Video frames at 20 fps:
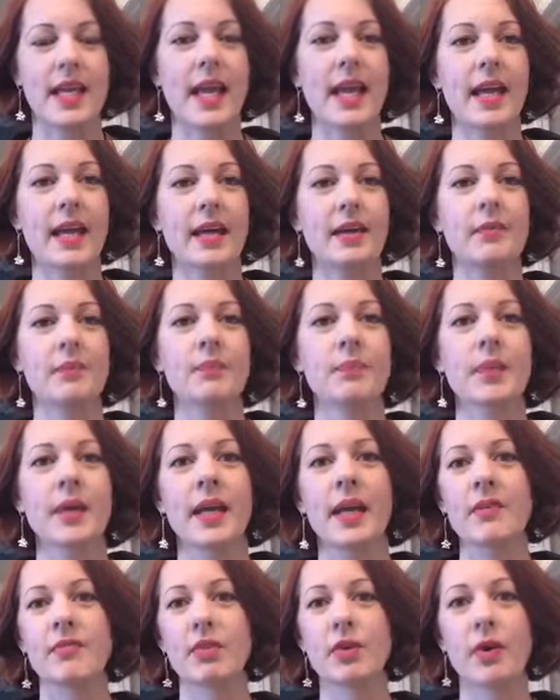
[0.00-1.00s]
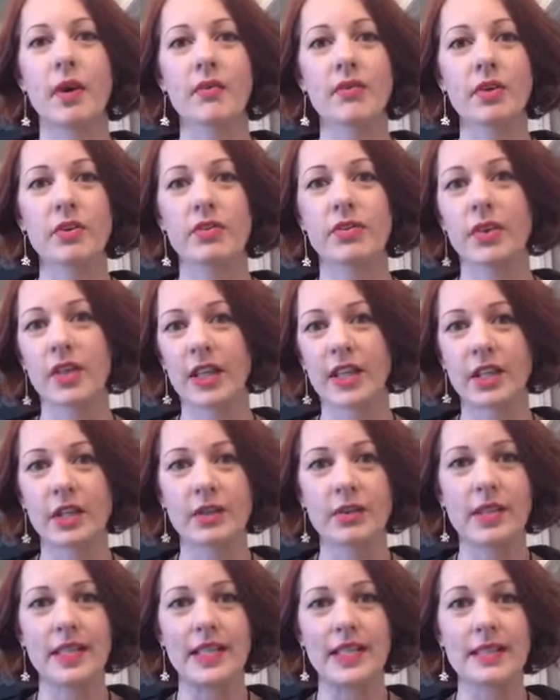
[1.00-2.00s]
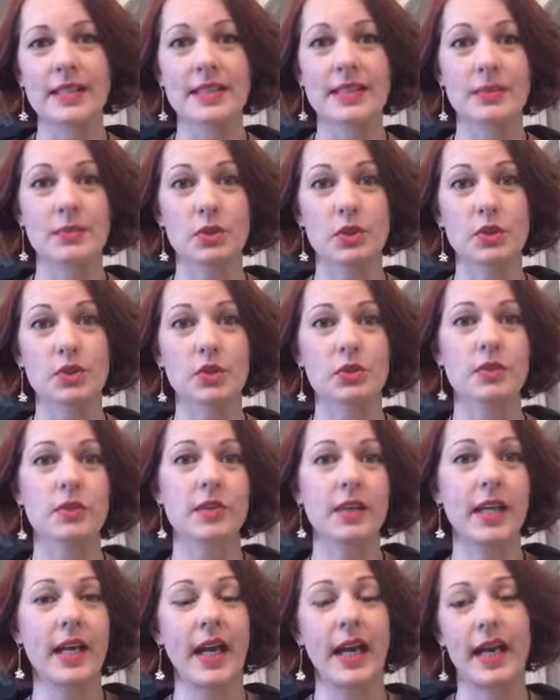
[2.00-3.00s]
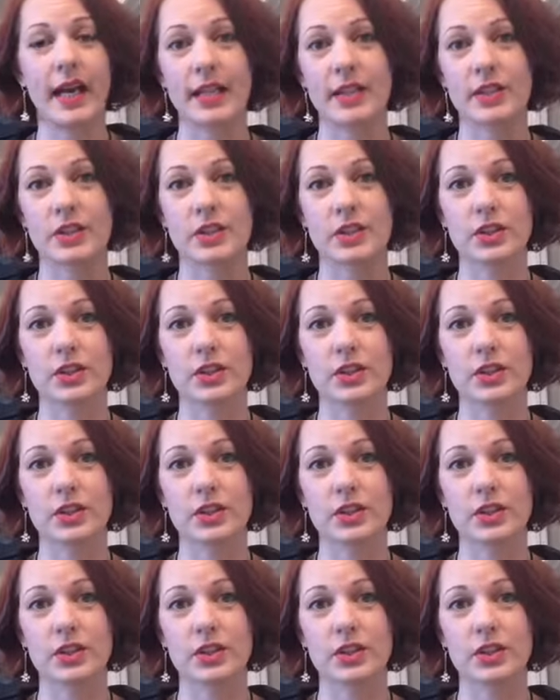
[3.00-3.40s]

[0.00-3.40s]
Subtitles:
And if you ever feel like you need some new jewelry and